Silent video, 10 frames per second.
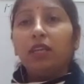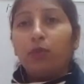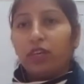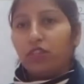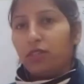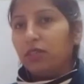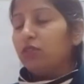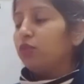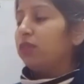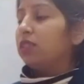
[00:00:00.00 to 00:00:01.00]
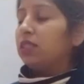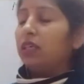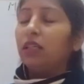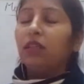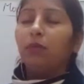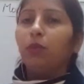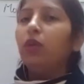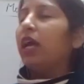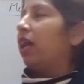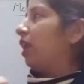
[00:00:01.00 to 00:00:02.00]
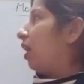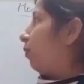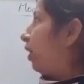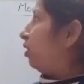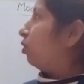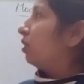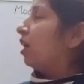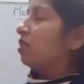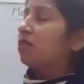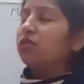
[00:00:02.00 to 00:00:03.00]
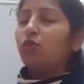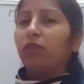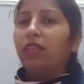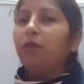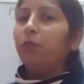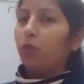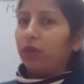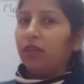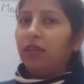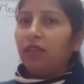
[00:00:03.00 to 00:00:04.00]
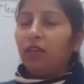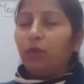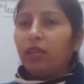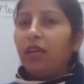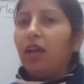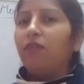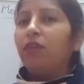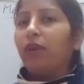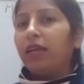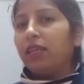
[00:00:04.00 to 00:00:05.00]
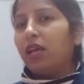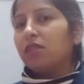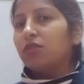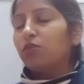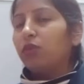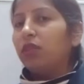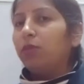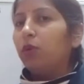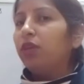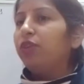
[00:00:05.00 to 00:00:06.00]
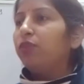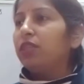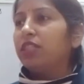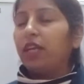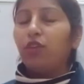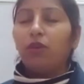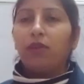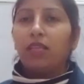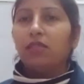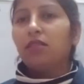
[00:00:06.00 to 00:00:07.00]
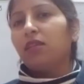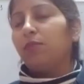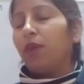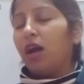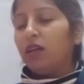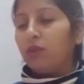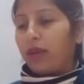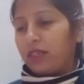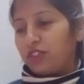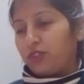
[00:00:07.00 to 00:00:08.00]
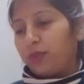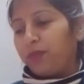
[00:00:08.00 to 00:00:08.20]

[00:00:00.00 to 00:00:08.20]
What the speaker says: the question, you will see in the book, and I write answers on the board. Okay, I will write the answers on the board, you will check your answers and mark right.